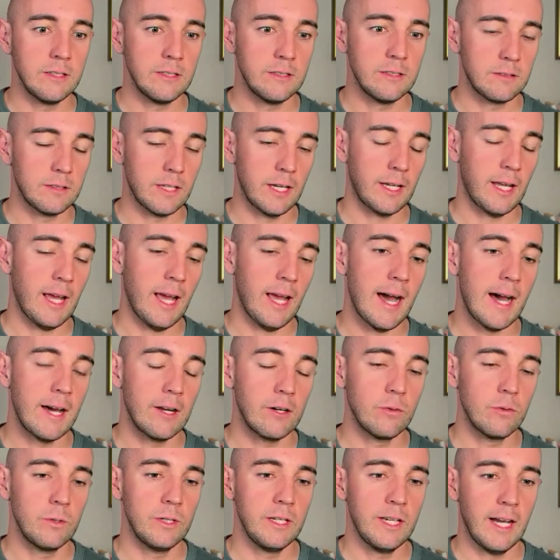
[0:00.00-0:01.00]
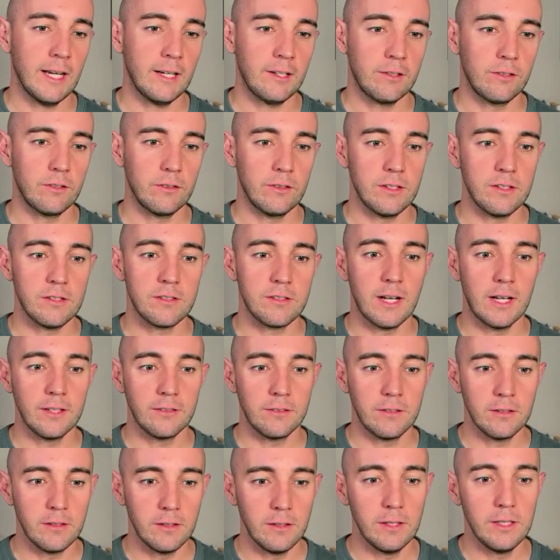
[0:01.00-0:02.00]
It's like, how do we actually start
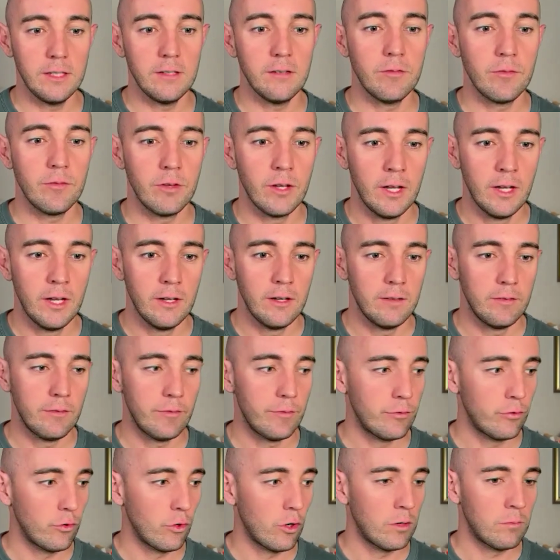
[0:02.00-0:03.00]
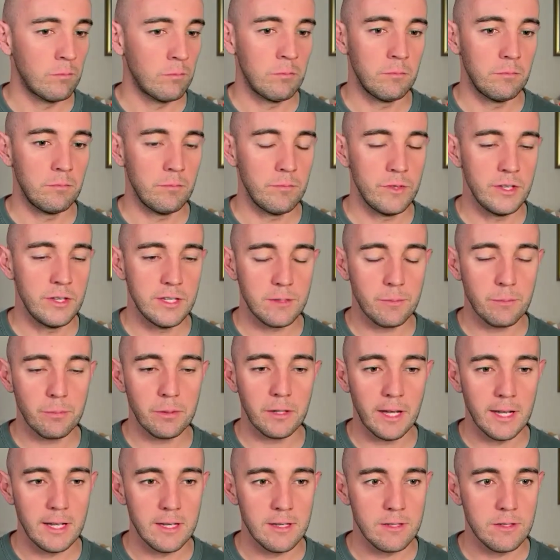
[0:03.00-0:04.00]
to live from this
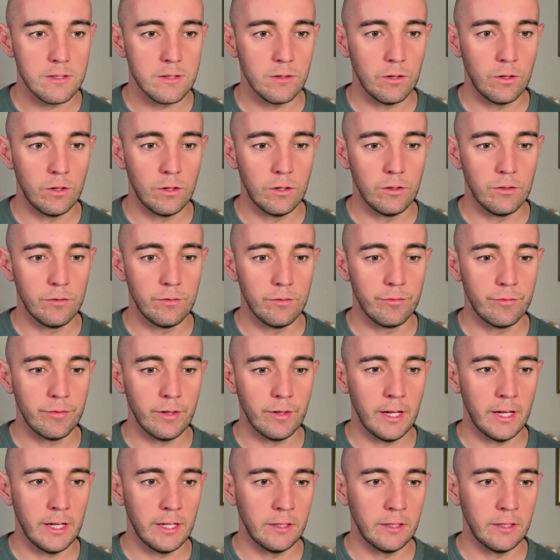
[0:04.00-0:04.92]
place of